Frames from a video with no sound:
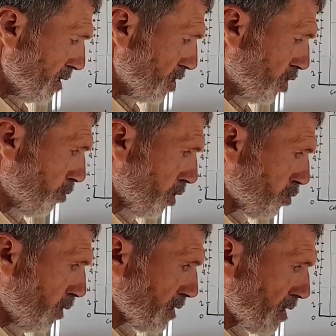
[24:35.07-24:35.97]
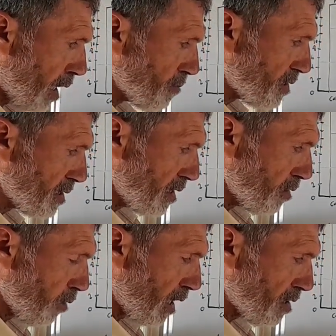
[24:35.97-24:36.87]
0.1 times
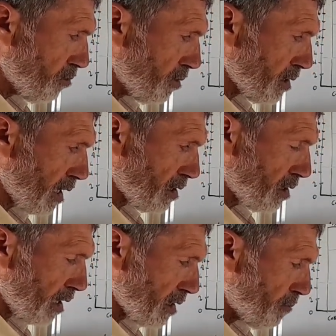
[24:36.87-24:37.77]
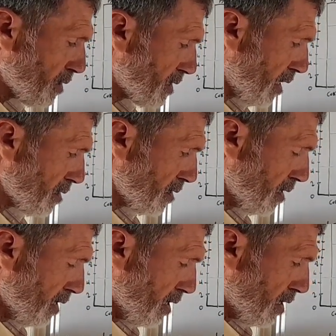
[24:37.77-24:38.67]
100, we get 10%.
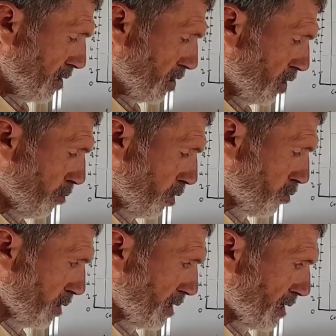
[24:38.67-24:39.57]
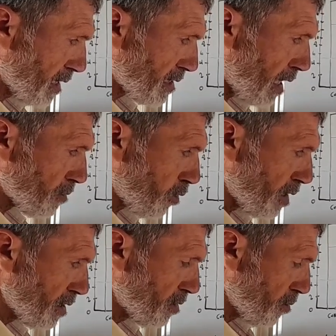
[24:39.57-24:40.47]
0.26 times
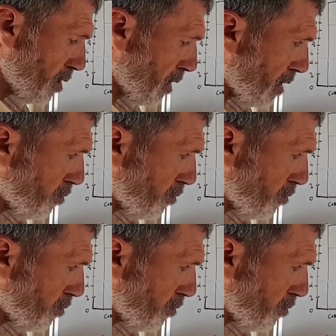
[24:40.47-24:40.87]
100, you get